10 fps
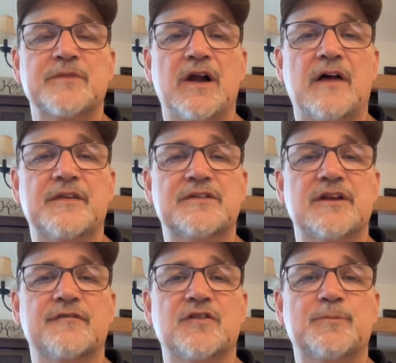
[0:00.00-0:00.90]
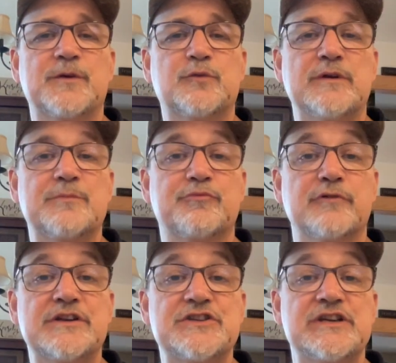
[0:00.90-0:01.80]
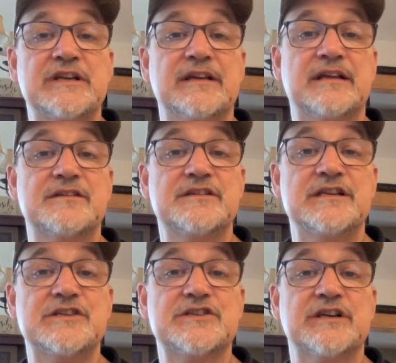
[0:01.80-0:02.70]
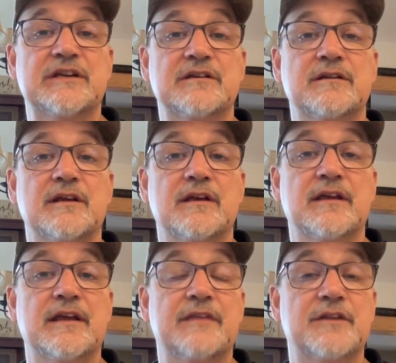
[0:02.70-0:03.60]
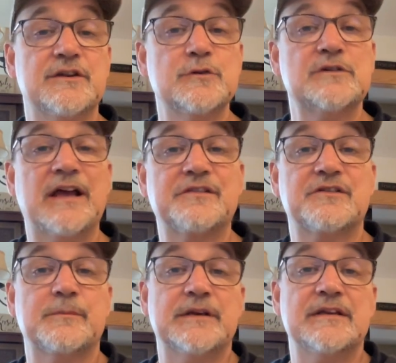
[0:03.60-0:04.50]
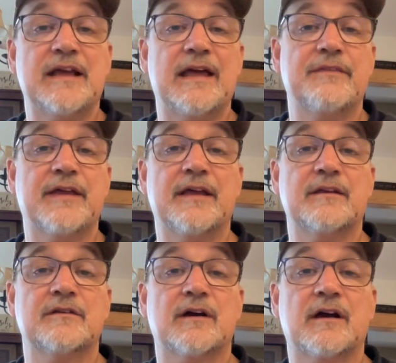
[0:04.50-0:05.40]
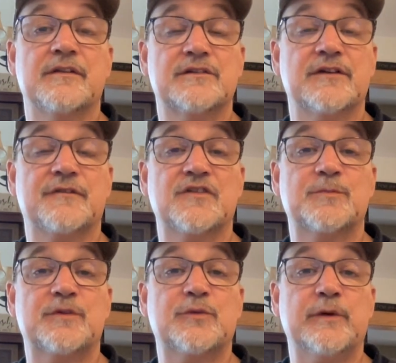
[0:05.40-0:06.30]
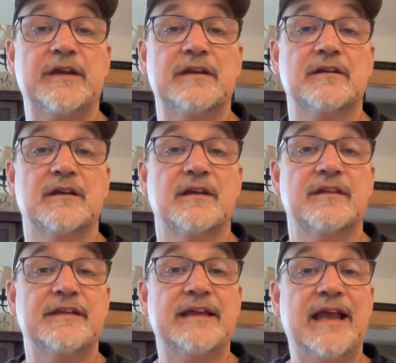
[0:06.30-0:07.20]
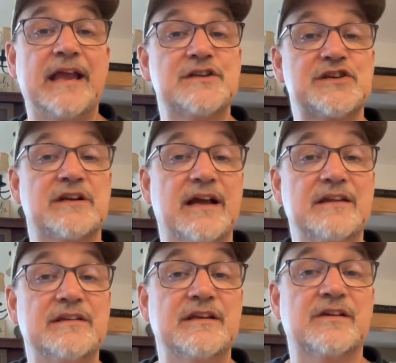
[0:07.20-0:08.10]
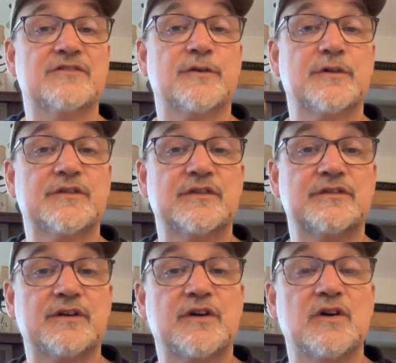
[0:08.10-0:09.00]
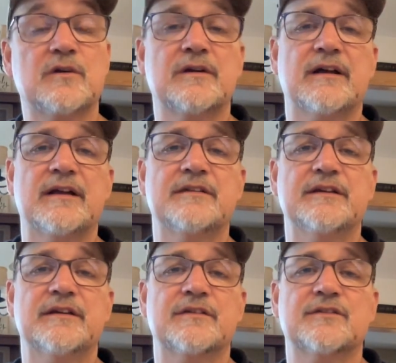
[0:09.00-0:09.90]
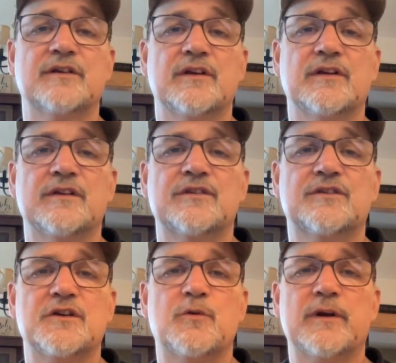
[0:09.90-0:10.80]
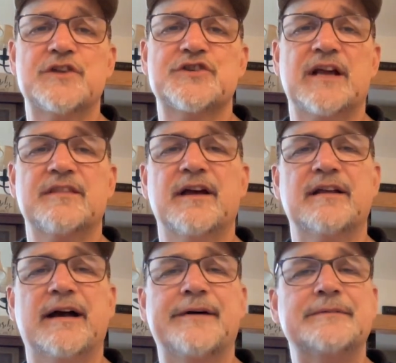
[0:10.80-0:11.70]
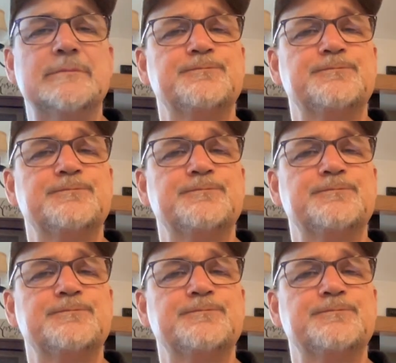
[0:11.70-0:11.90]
on the difference between preaching and teaching in the New Testament, and then the difference between the ancient ideas versus the current ideas. So you want to check that out.